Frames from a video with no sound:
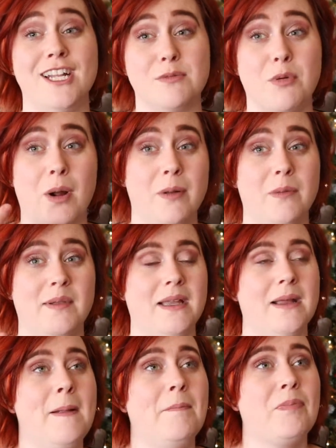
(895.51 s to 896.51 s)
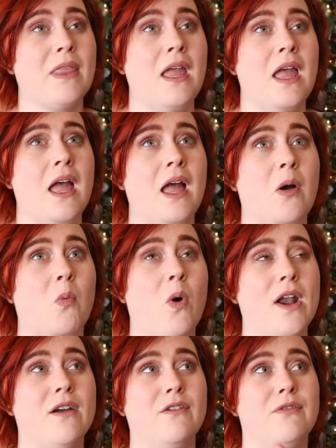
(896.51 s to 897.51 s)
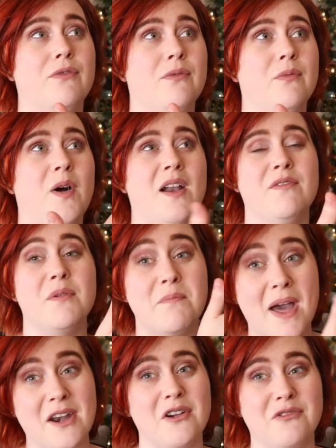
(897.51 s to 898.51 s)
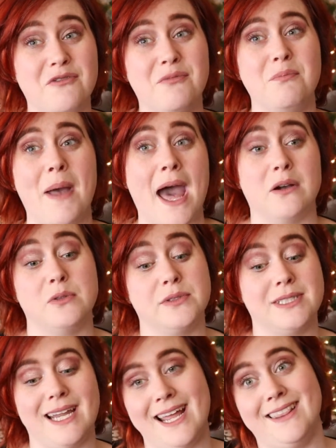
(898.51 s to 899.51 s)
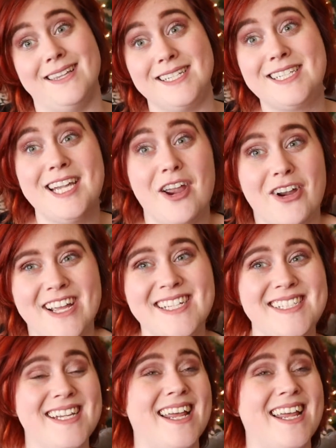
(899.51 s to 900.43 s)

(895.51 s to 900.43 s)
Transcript: It's probably one of the better battles in this series,